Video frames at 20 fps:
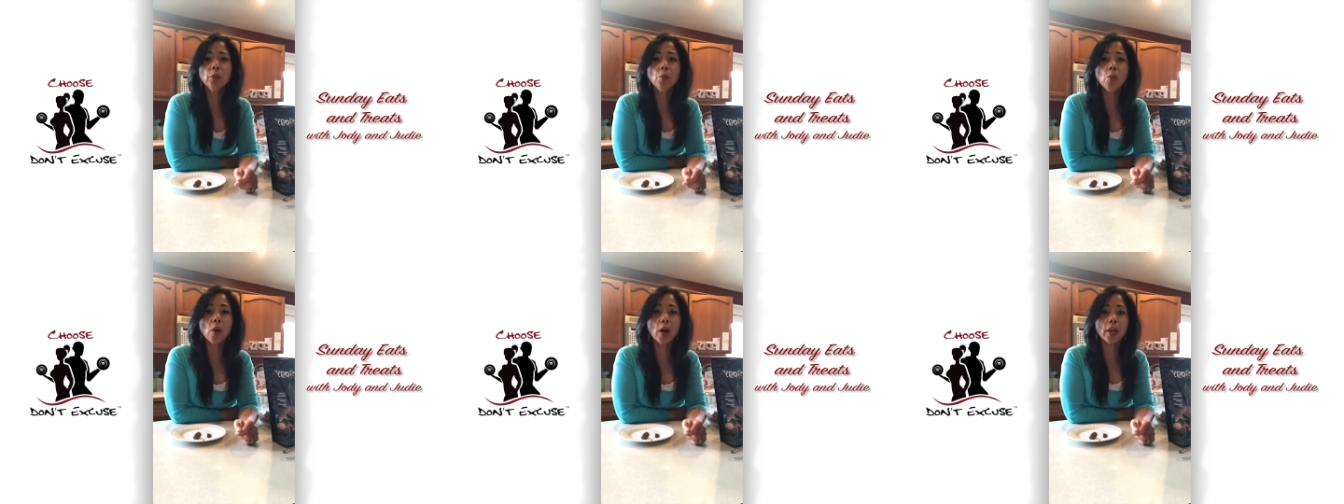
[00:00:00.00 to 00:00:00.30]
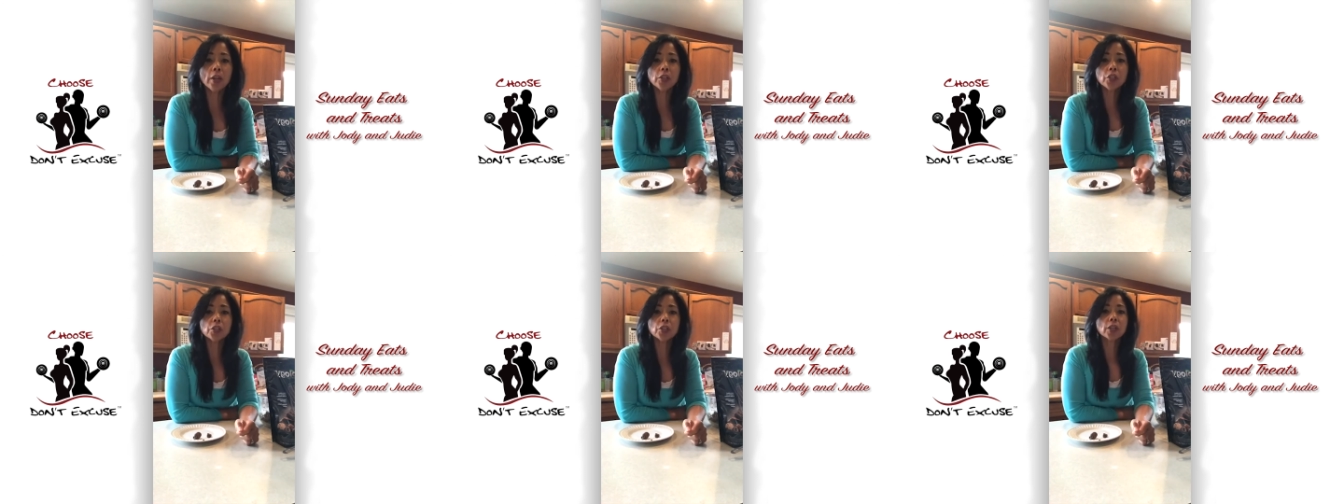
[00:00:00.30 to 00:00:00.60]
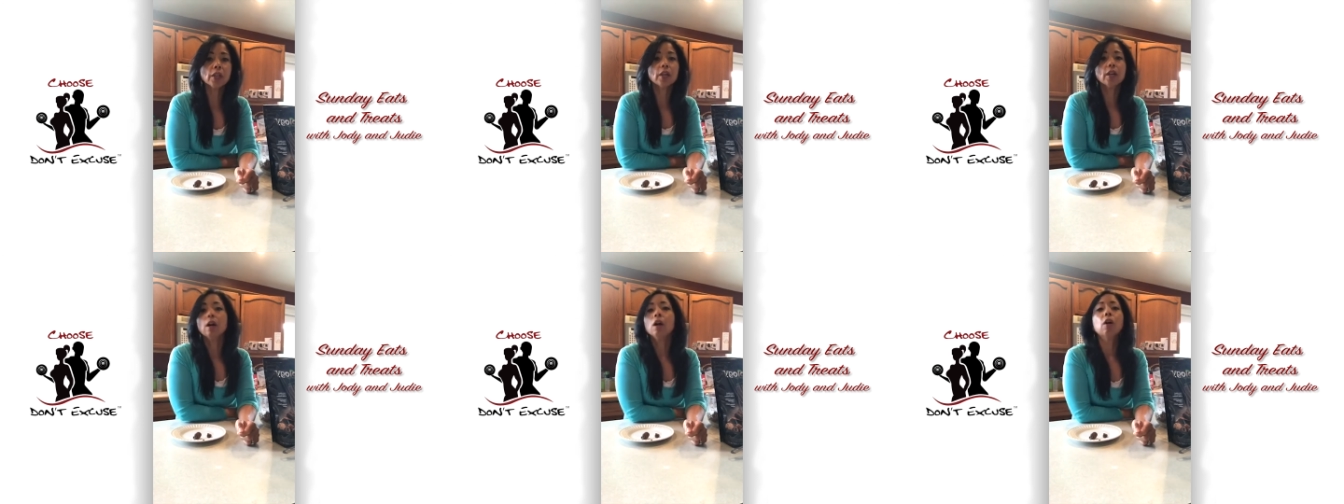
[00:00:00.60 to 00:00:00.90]

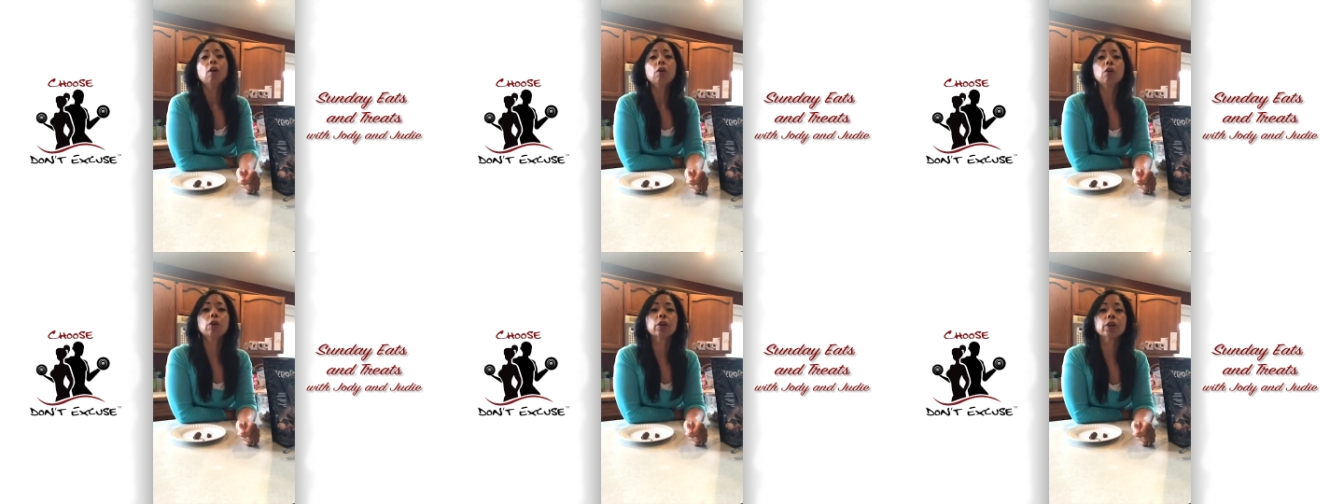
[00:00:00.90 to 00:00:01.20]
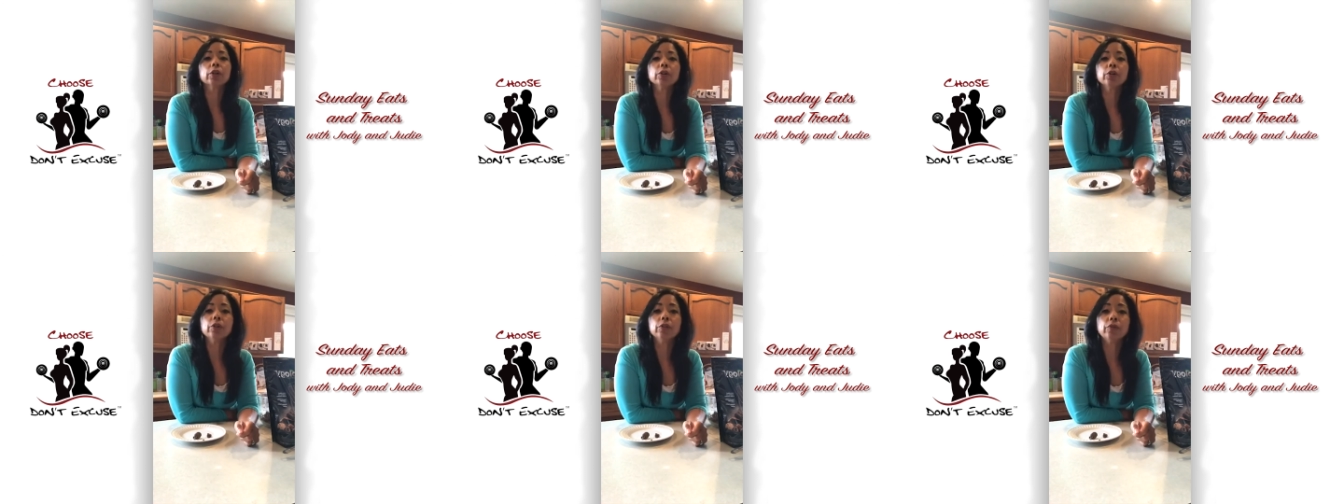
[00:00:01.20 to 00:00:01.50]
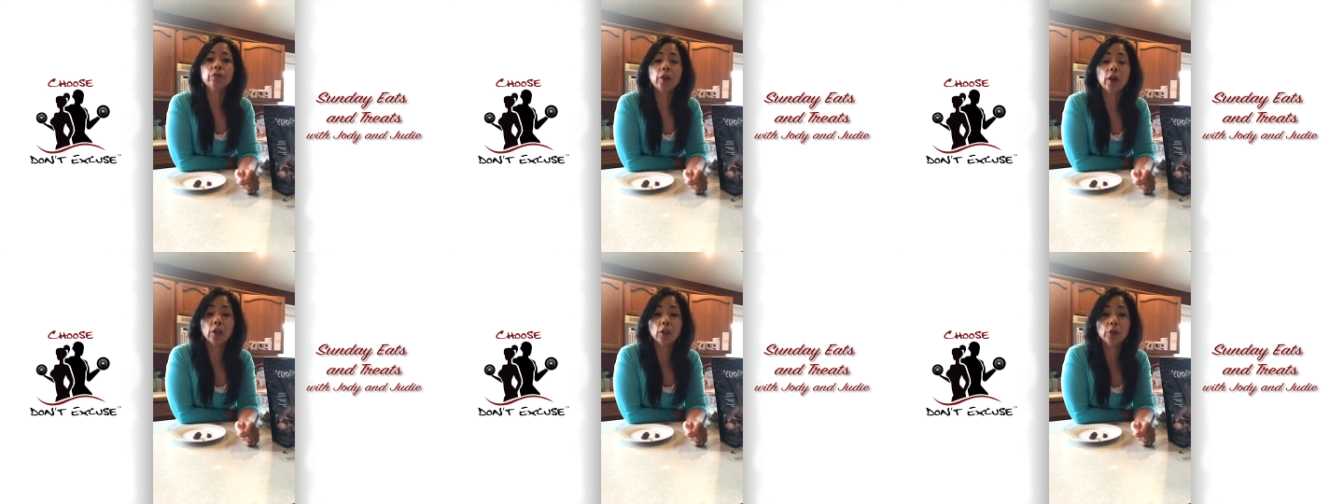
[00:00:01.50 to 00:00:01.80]
watch or who
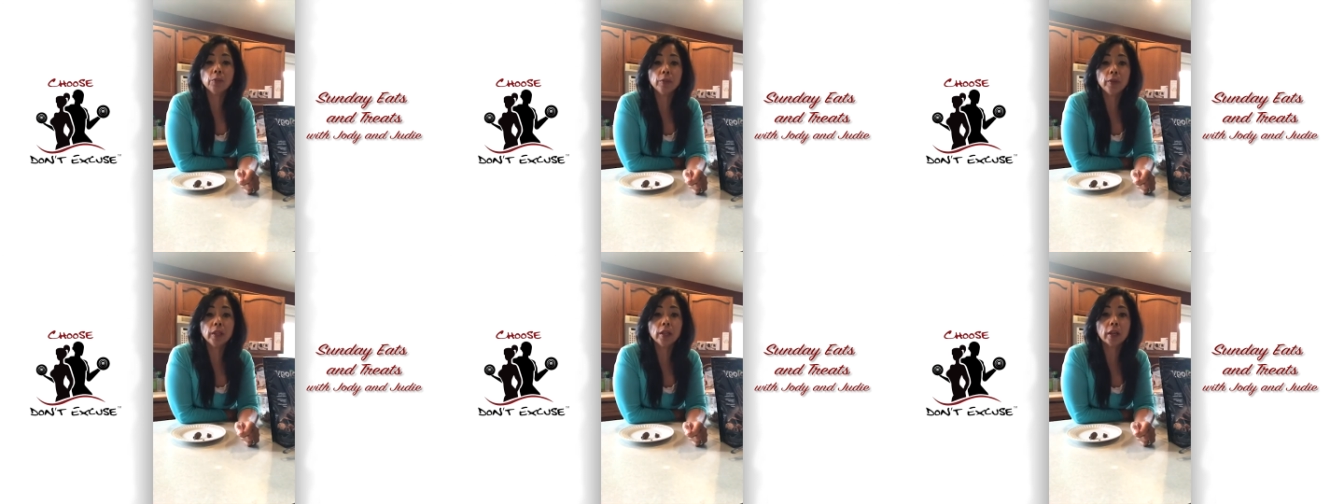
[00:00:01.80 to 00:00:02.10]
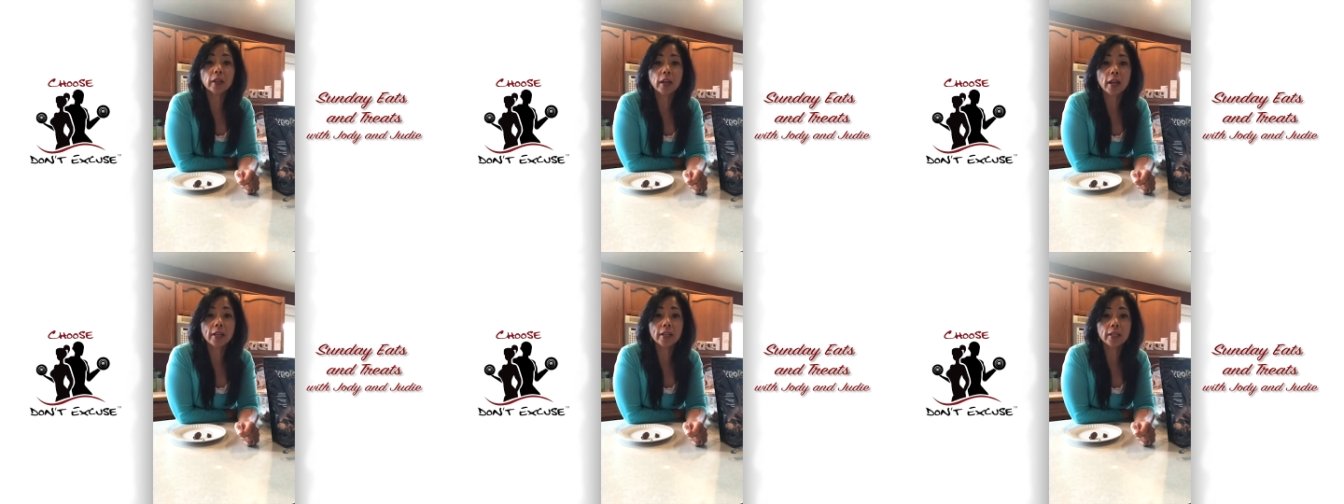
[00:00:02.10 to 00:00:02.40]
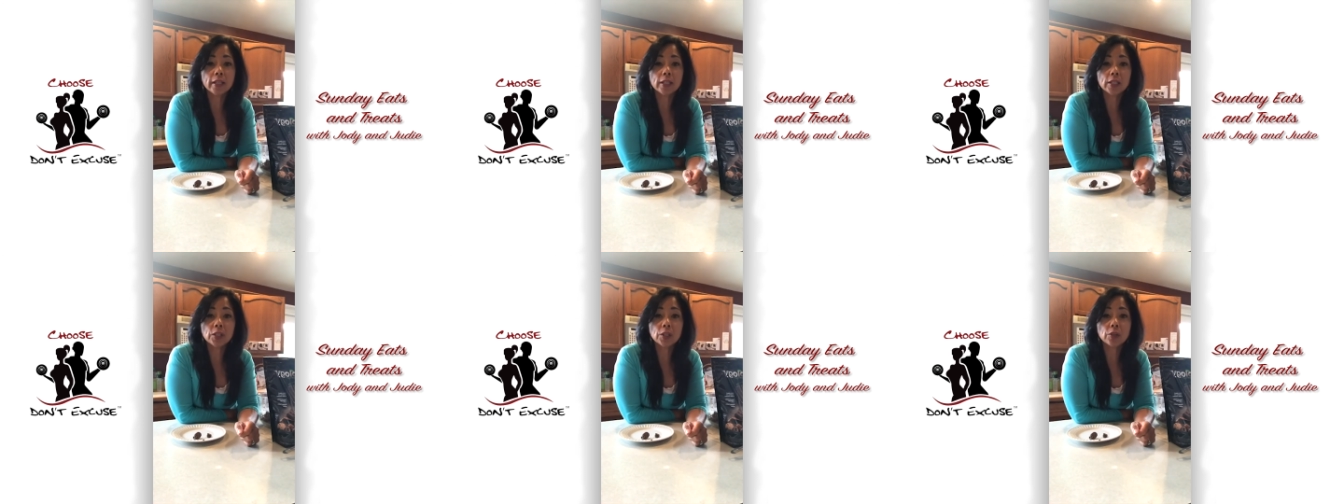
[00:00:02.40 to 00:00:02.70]
follow me on
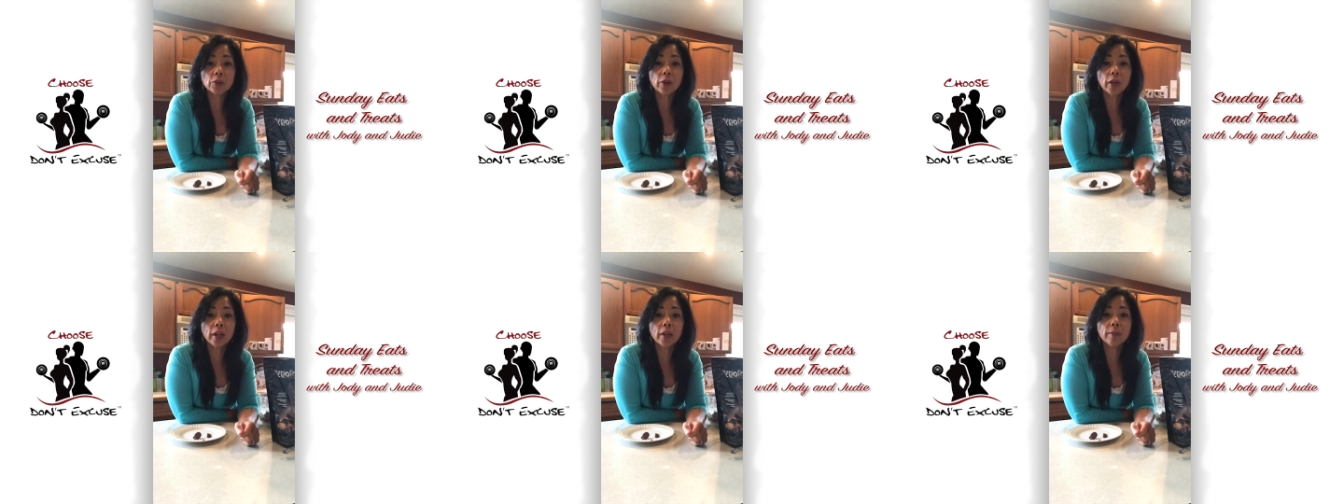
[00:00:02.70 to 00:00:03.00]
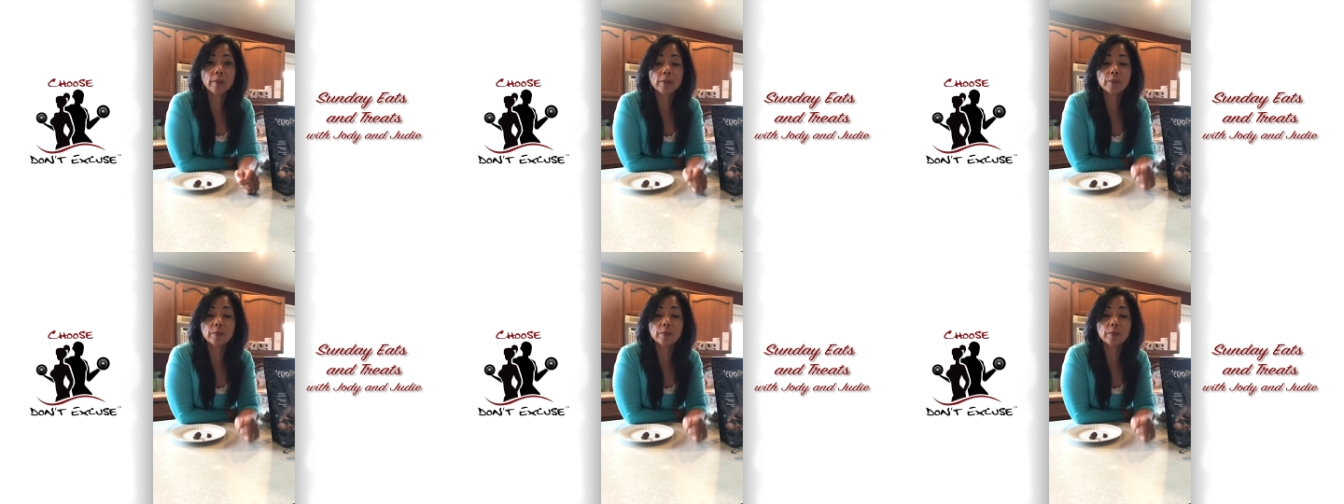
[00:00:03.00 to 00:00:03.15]
Instagram,